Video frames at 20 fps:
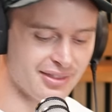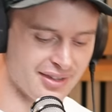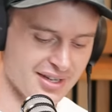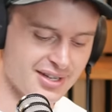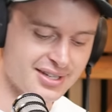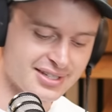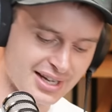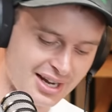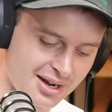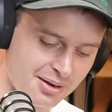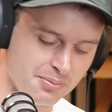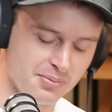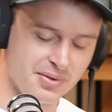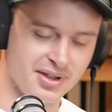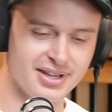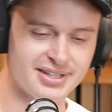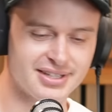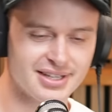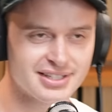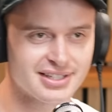This um
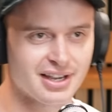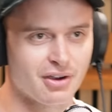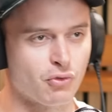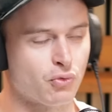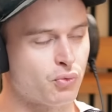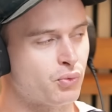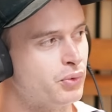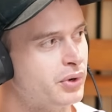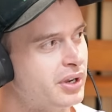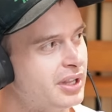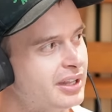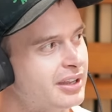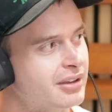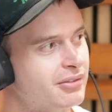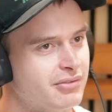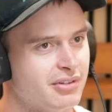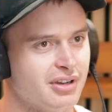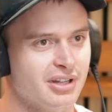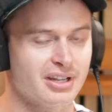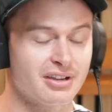this is a really
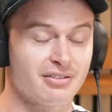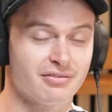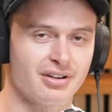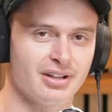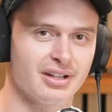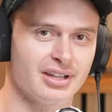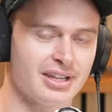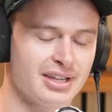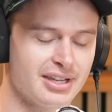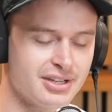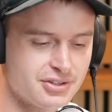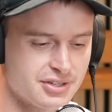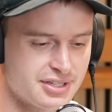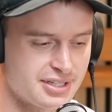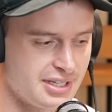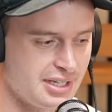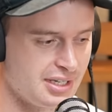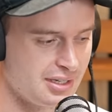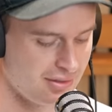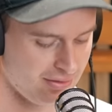really really
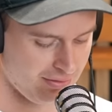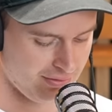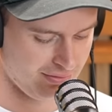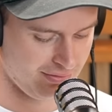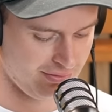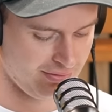interesting.